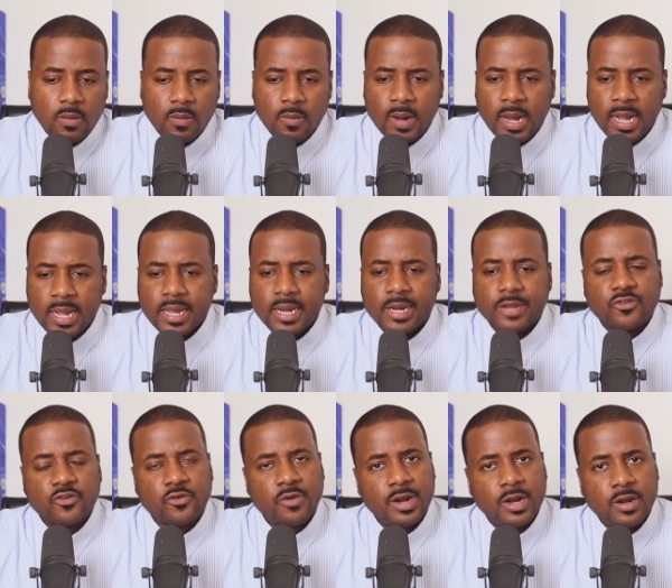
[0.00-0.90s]
right? It
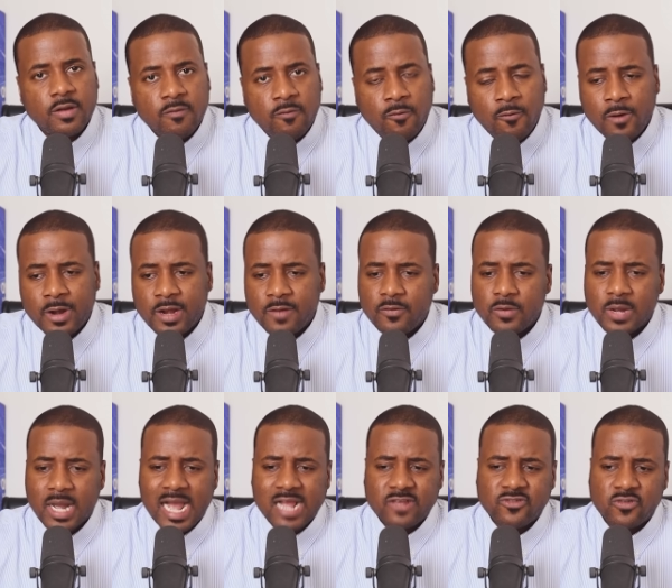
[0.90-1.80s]
has created a void. If you
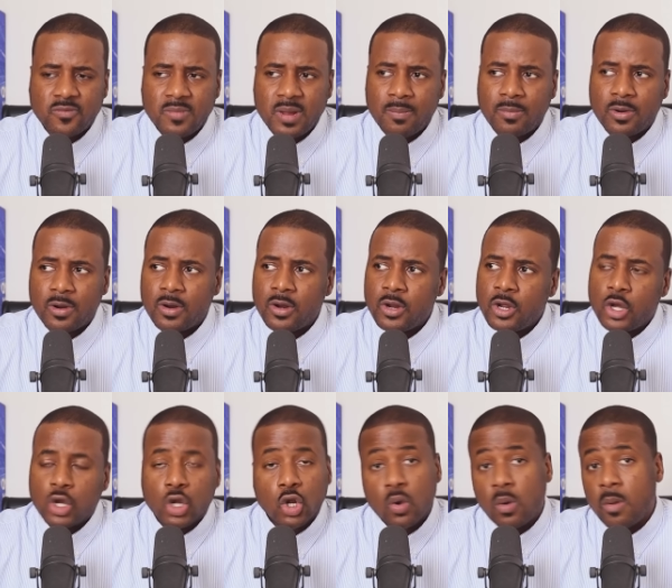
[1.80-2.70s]
guys remember
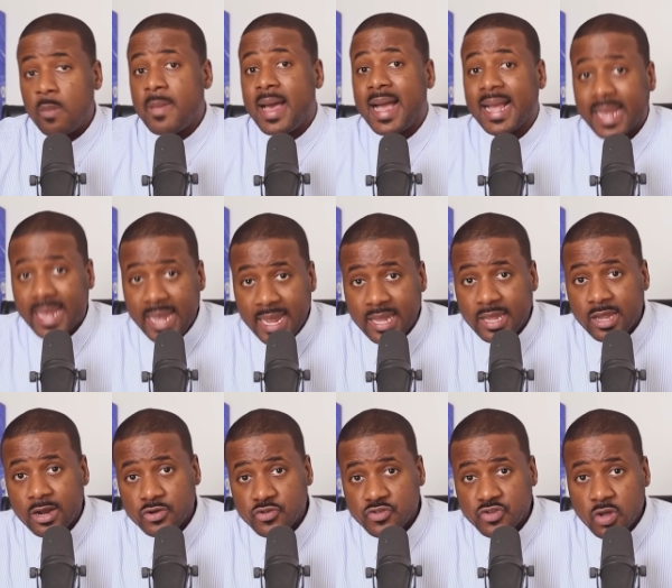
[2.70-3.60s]
going back eight
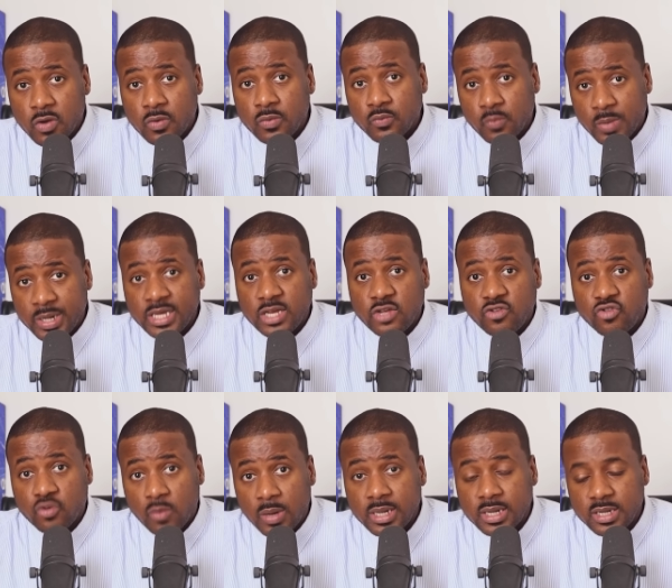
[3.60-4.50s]
years ago when he
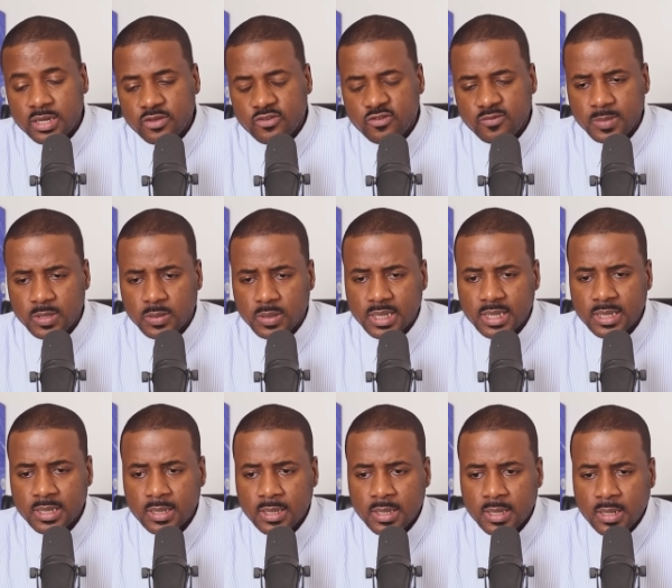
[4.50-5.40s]
joined
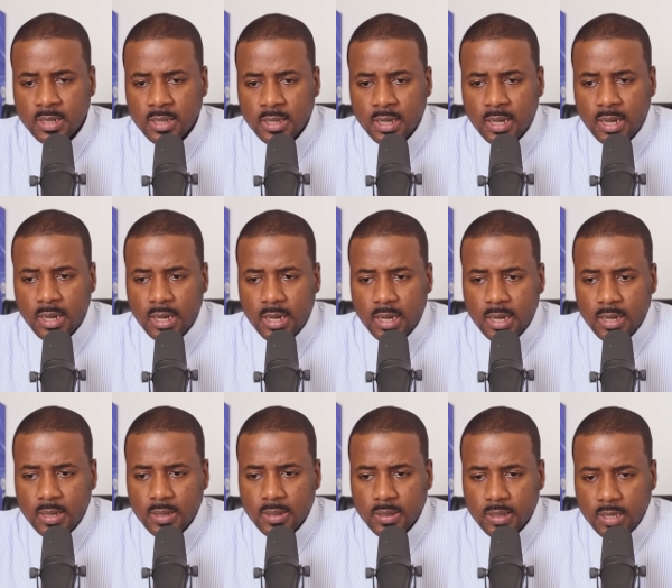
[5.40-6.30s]
undisputed,
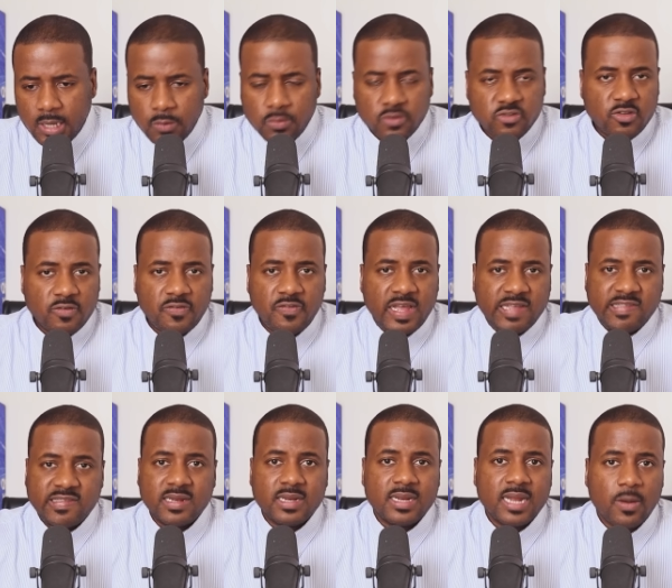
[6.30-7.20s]
uh, he was the
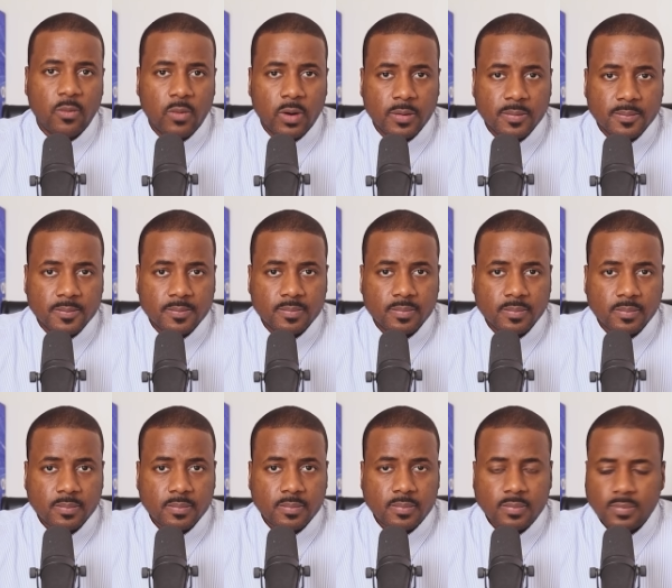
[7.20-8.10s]
face of the network
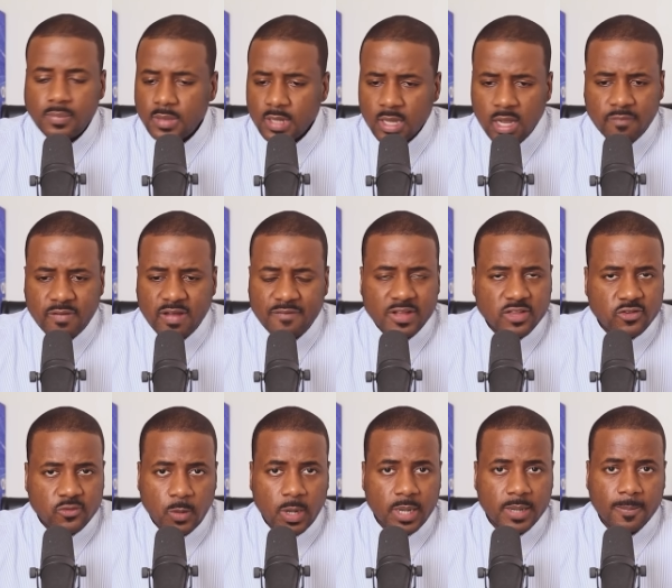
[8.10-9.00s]
of
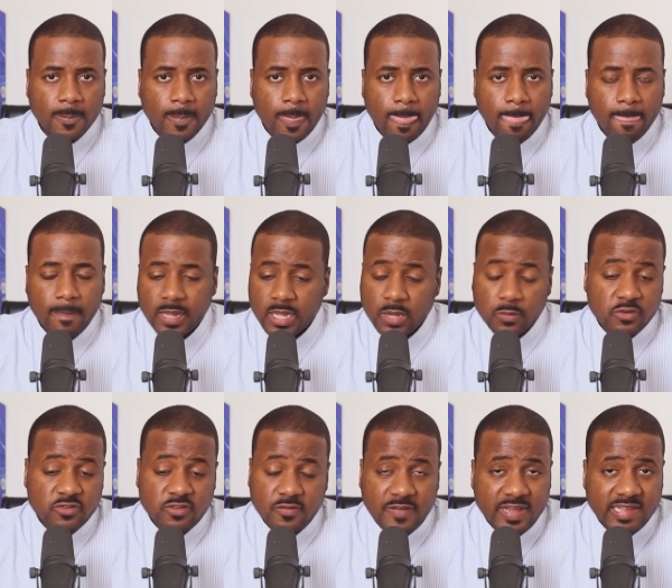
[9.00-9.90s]
FS1. He
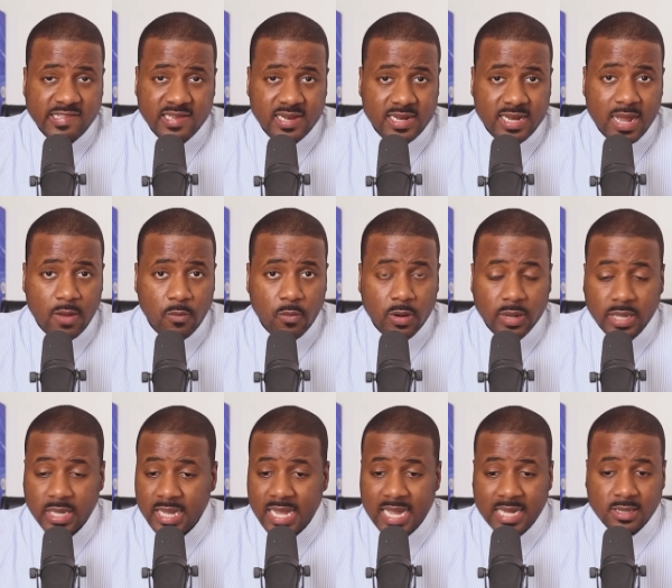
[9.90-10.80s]
was the face of the
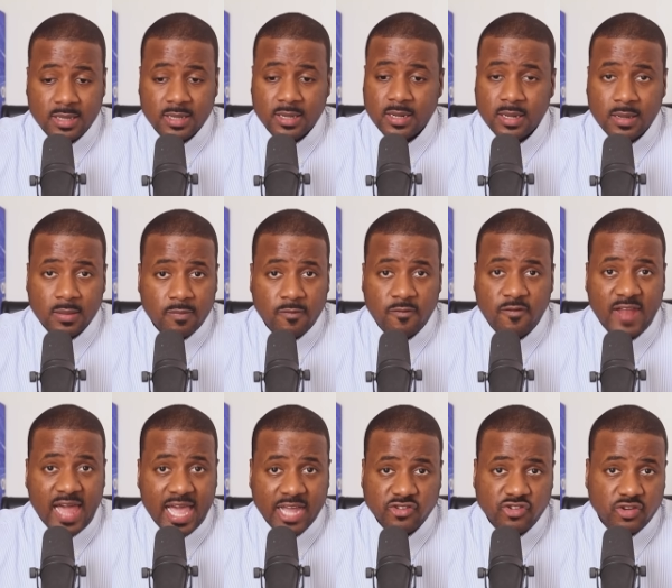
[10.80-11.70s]
network. He had the
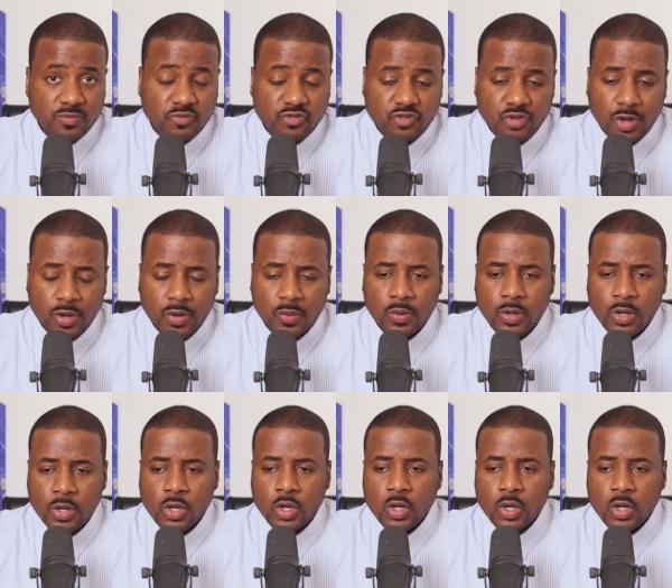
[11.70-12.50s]
flagship show